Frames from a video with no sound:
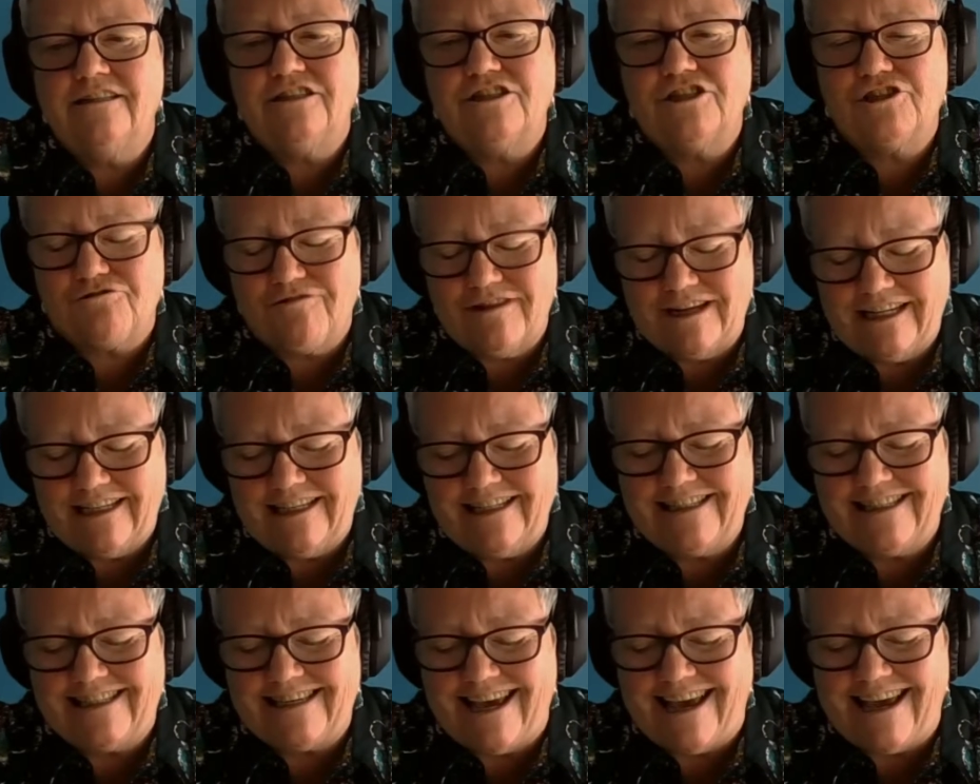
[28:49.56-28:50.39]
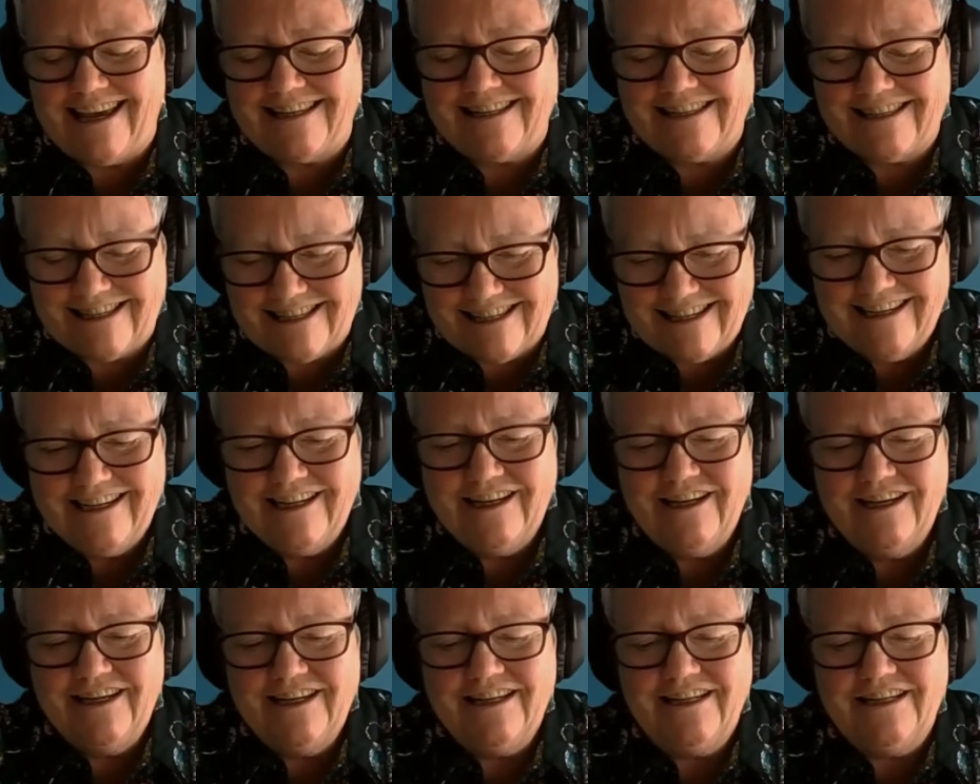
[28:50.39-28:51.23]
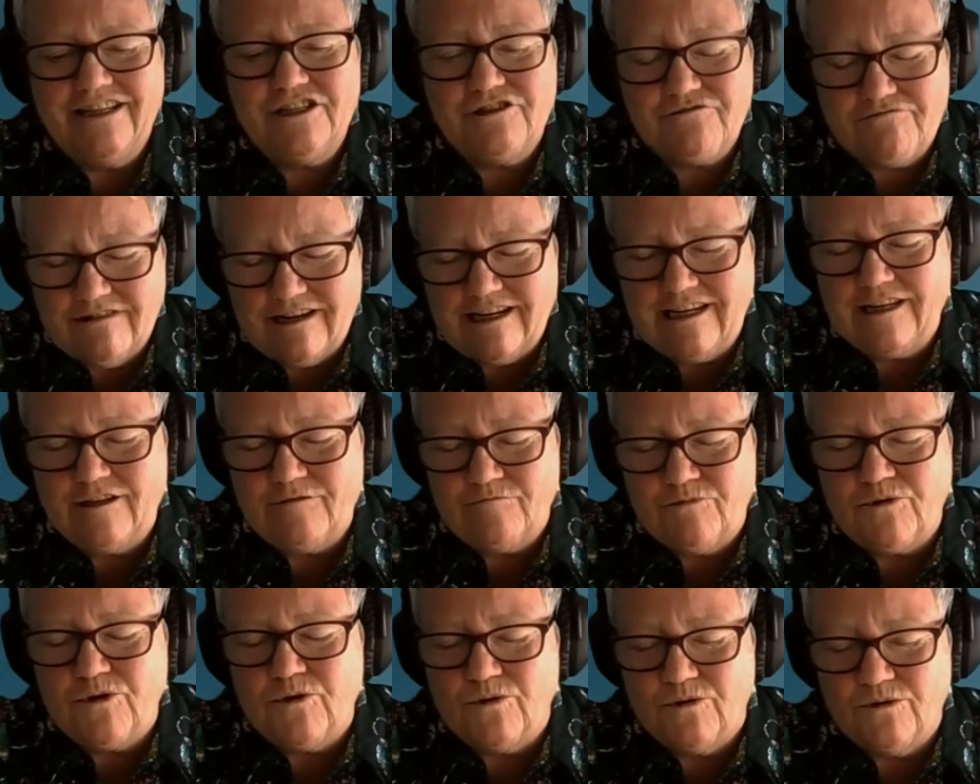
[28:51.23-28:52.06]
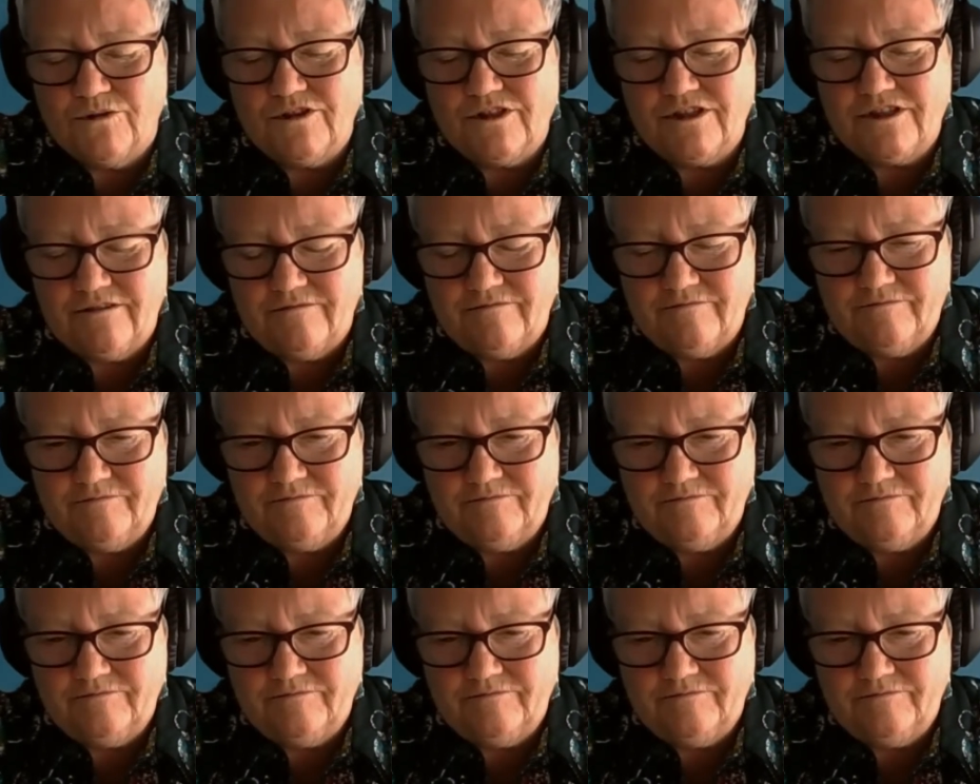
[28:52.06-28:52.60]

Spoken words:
screening test is really important.